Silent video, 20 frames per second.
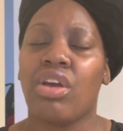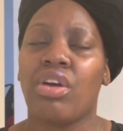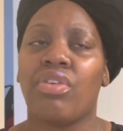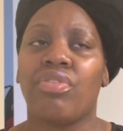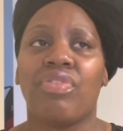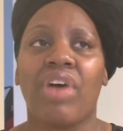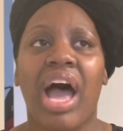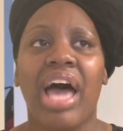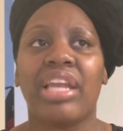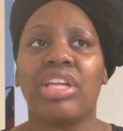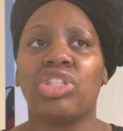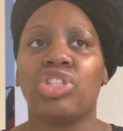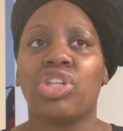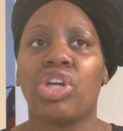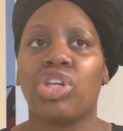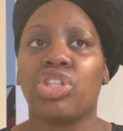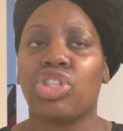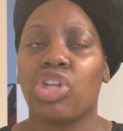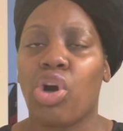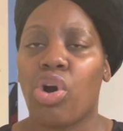Find a
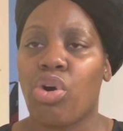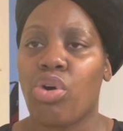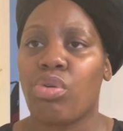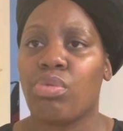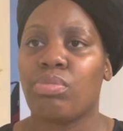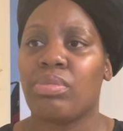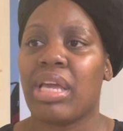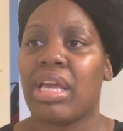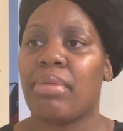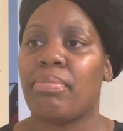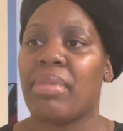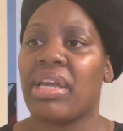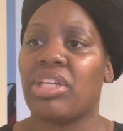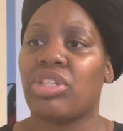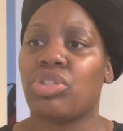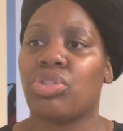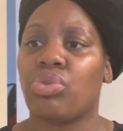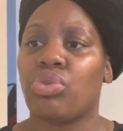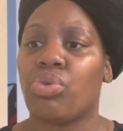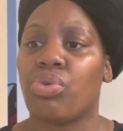church home and make
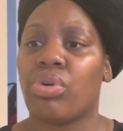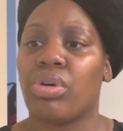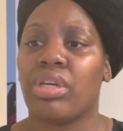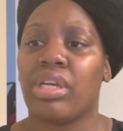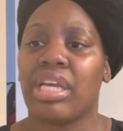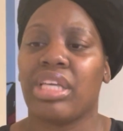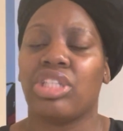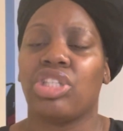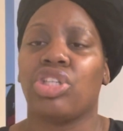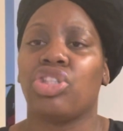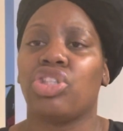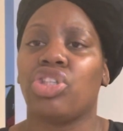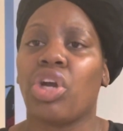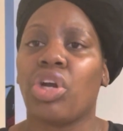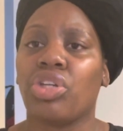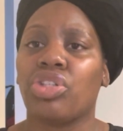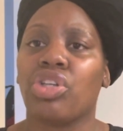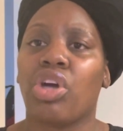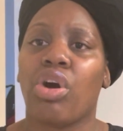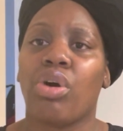sure it's a
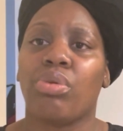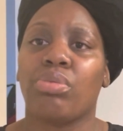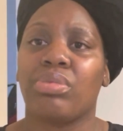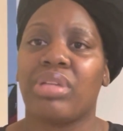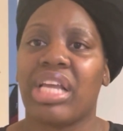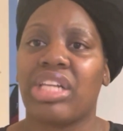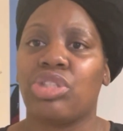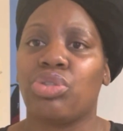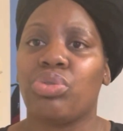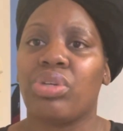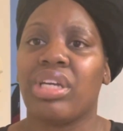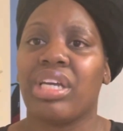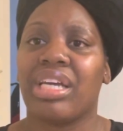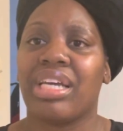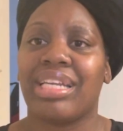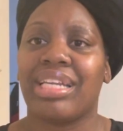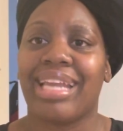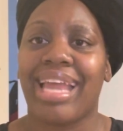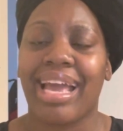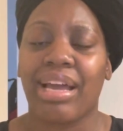church home that you can
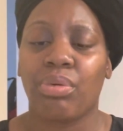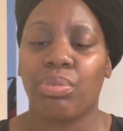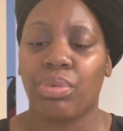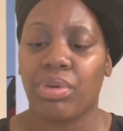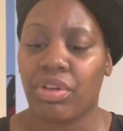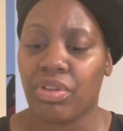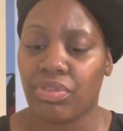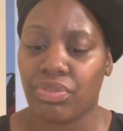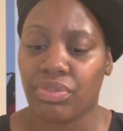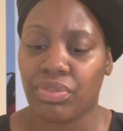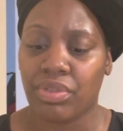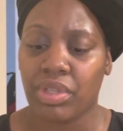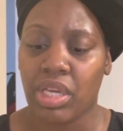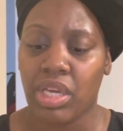connect with.